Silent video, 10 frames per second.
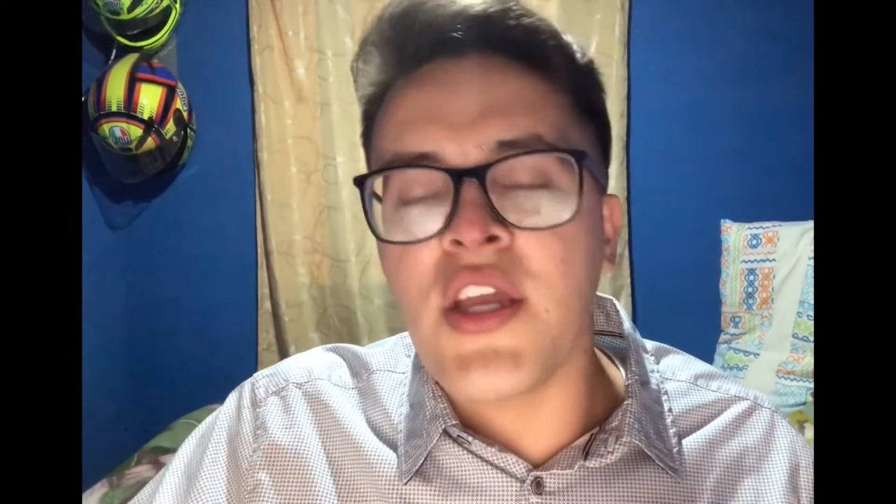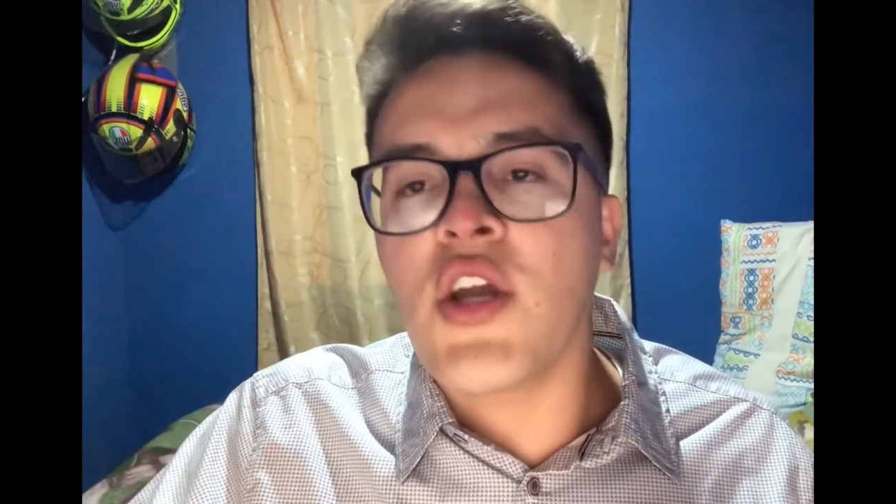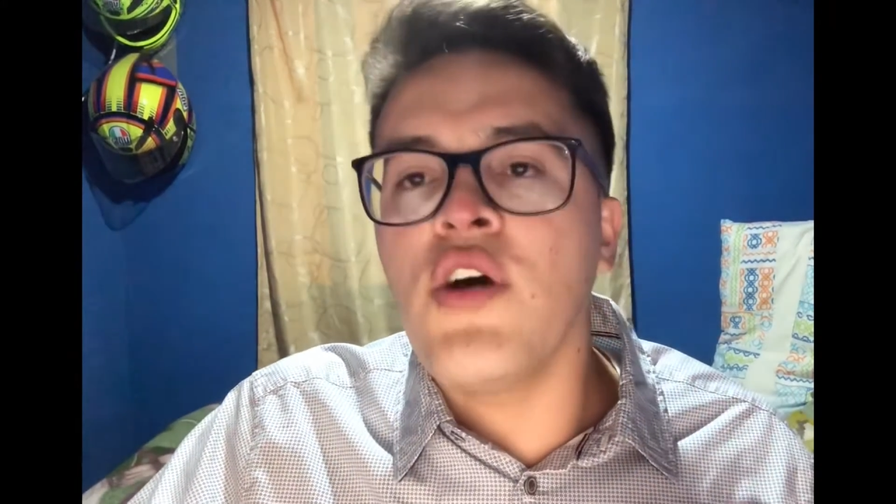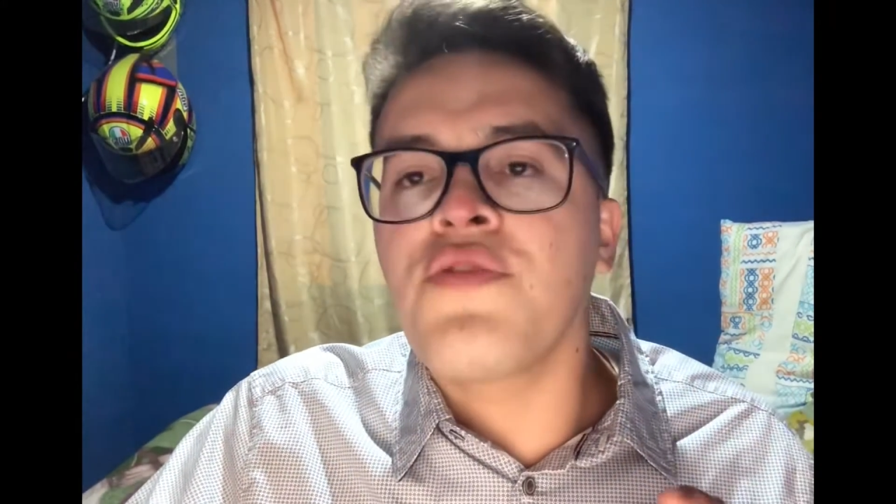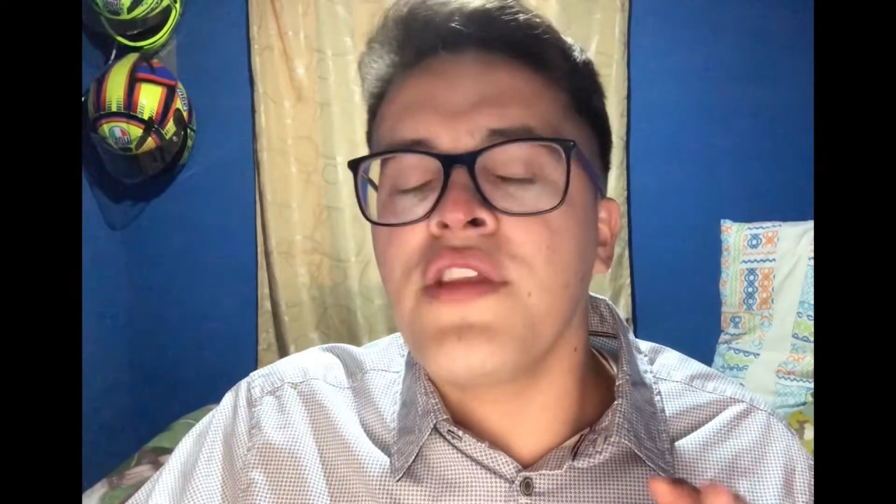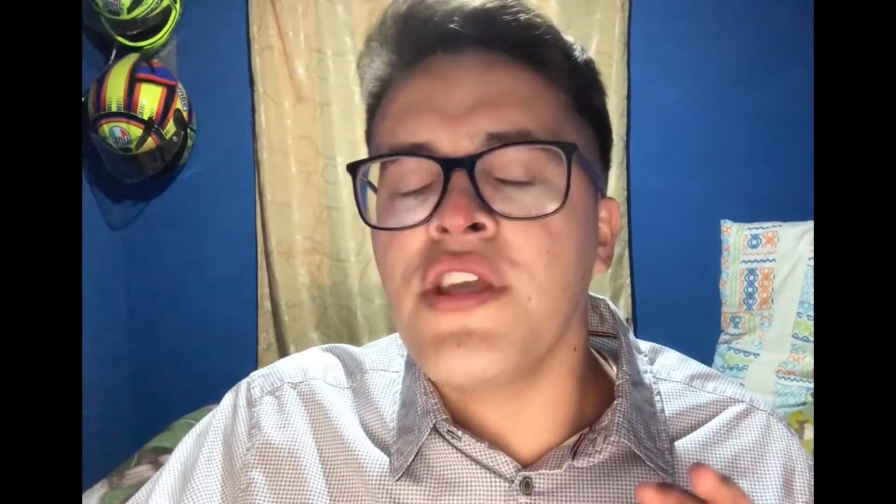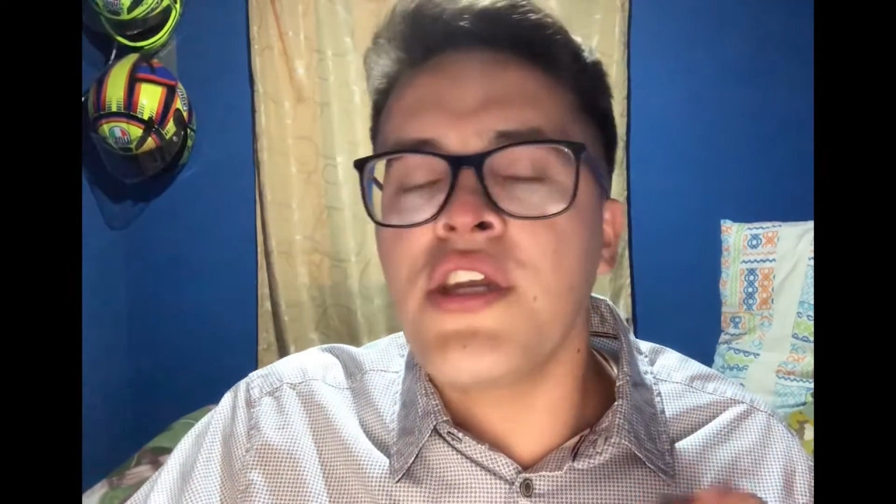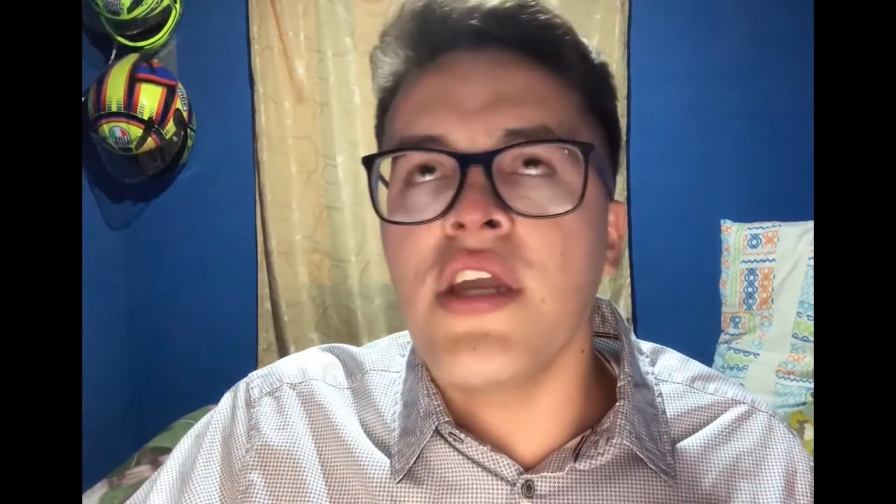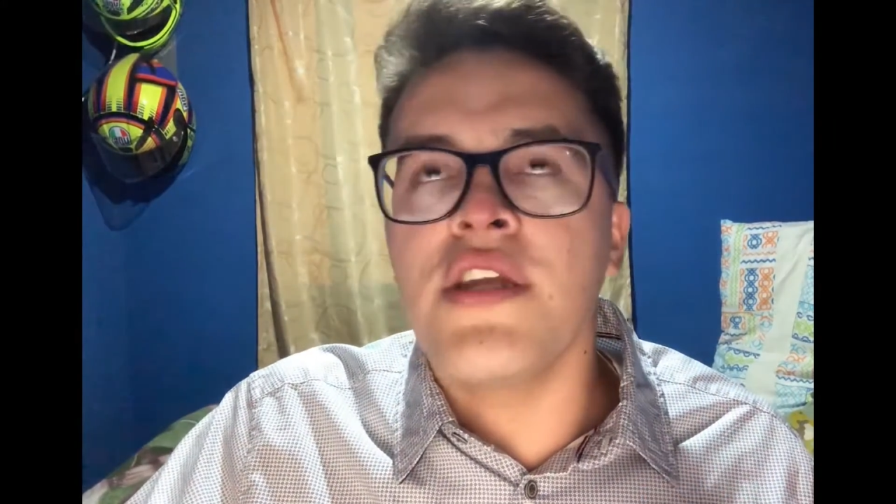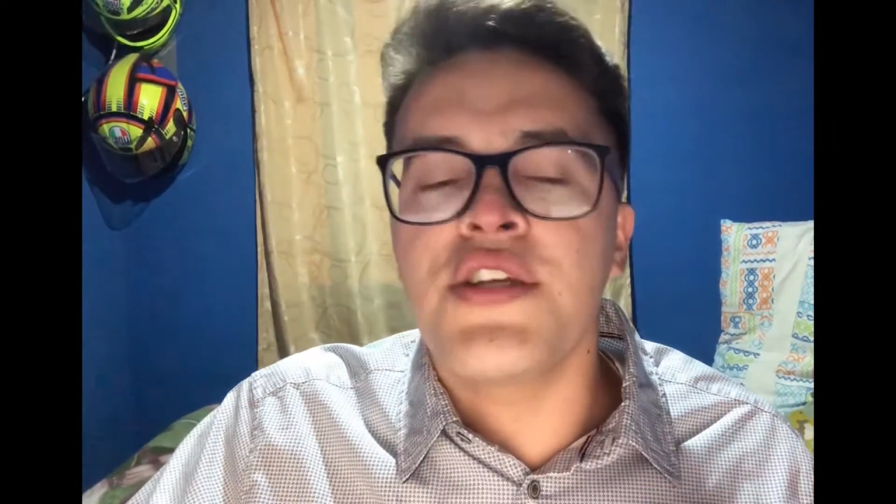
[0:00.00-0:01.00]

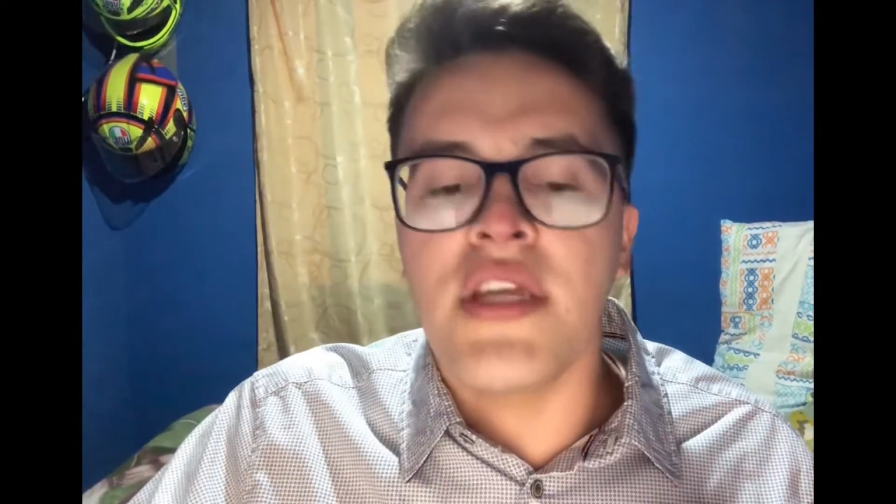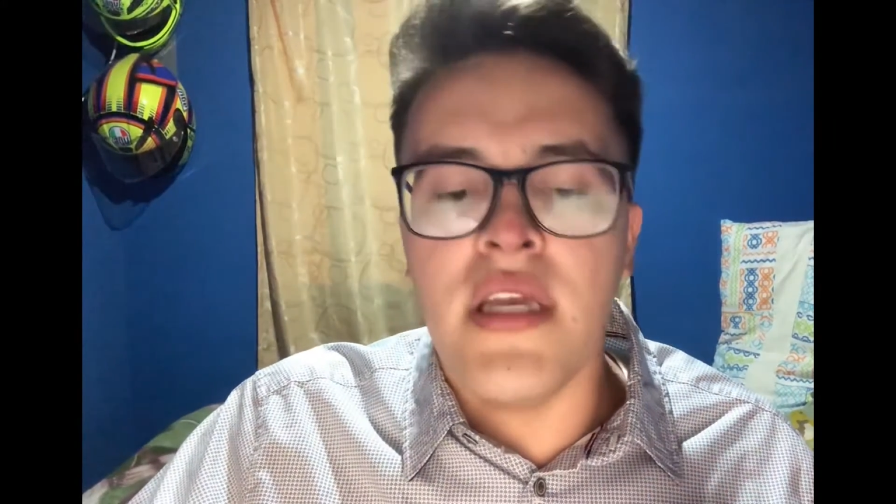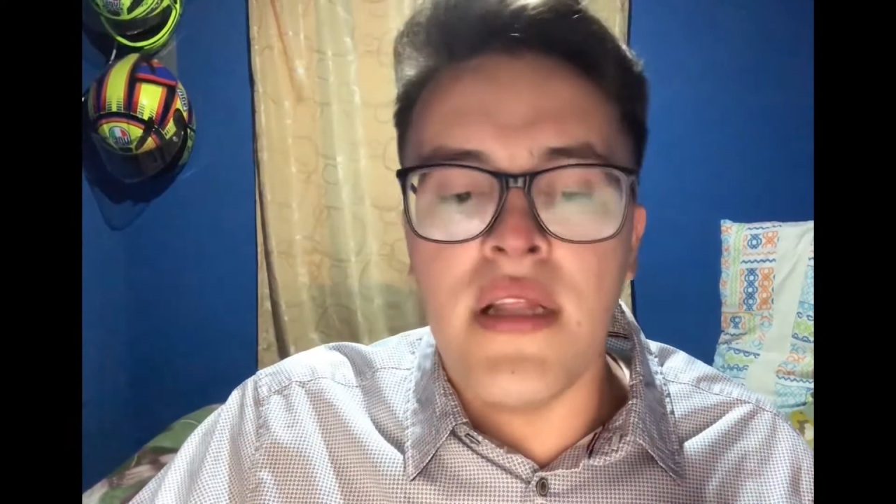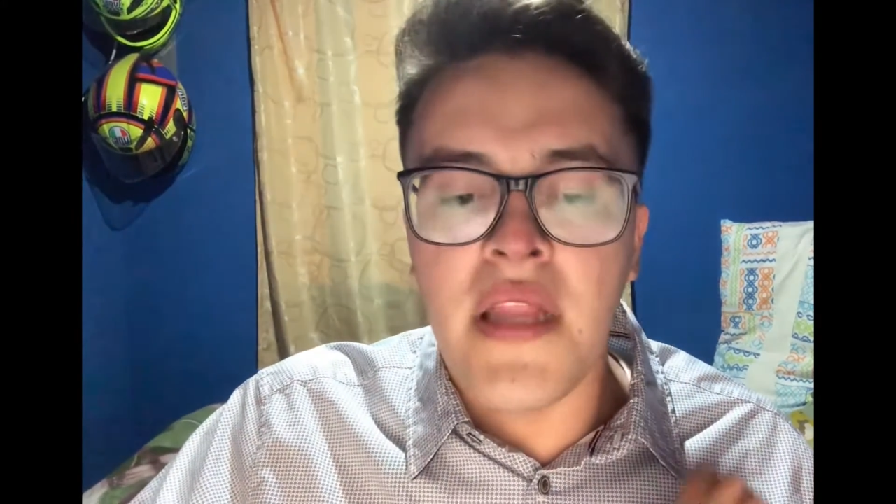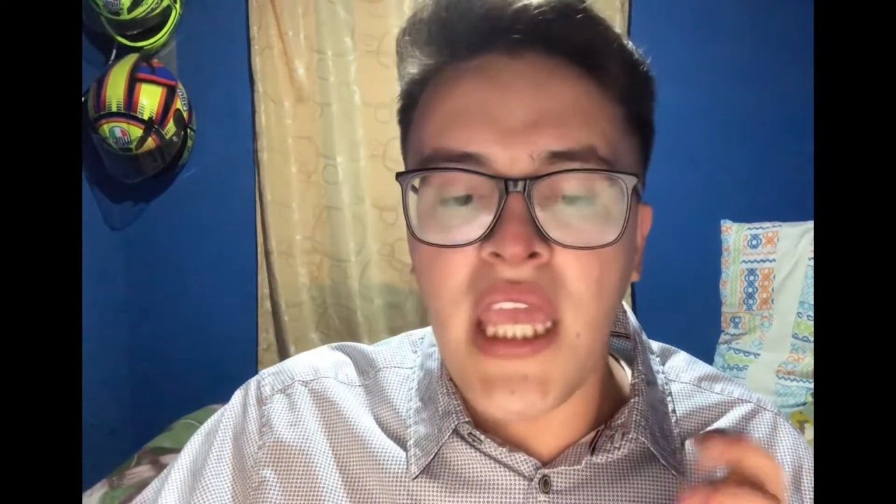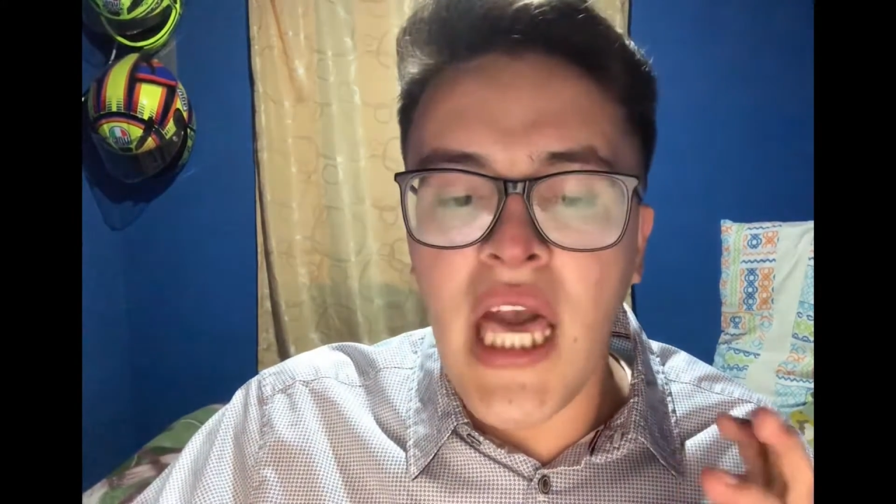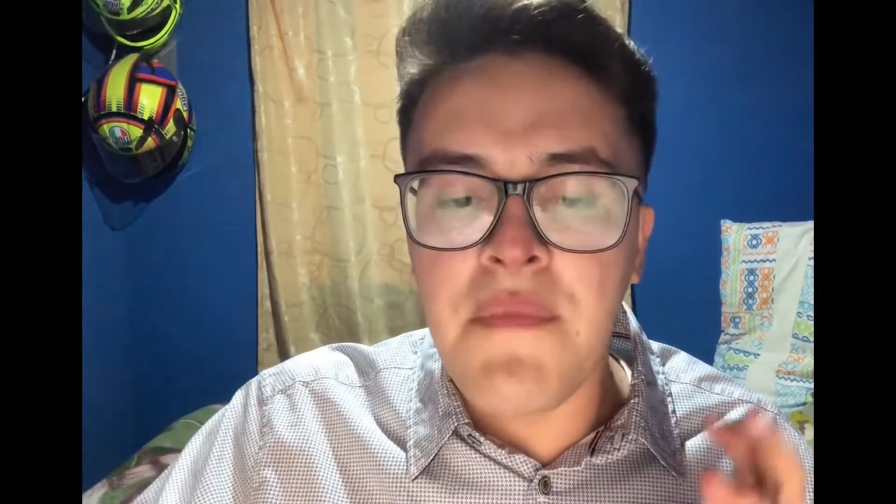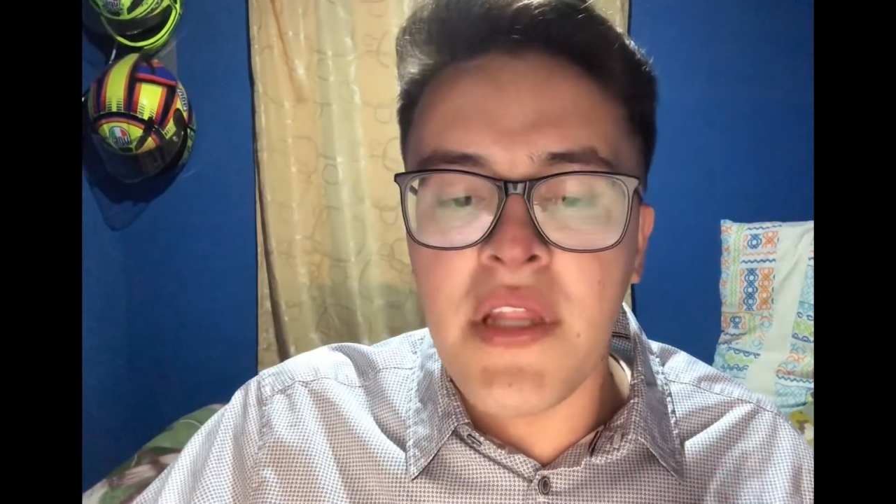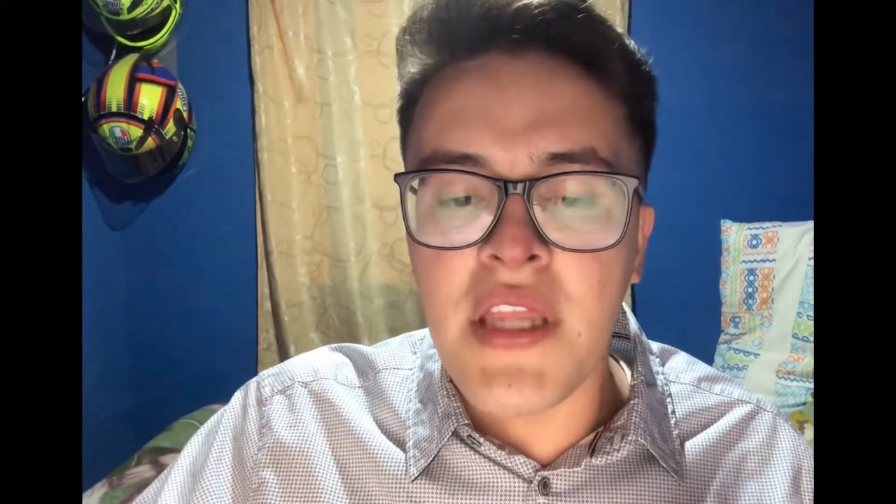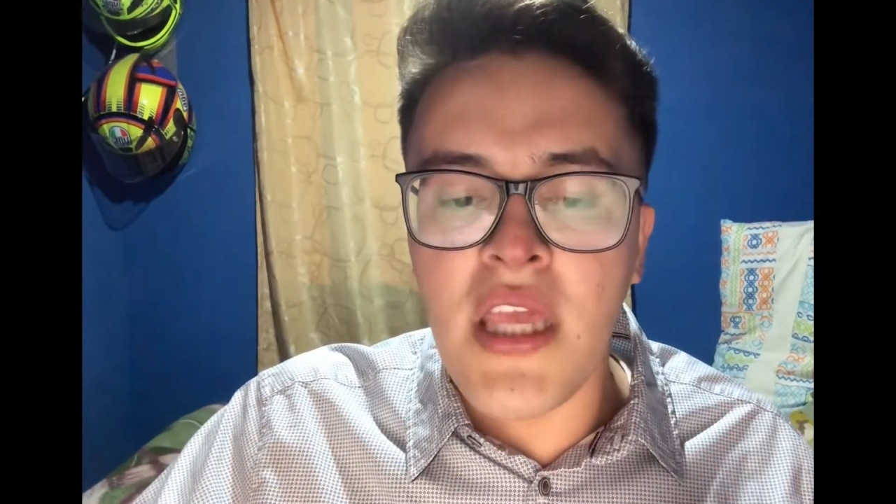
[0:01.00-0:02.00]
contingent liability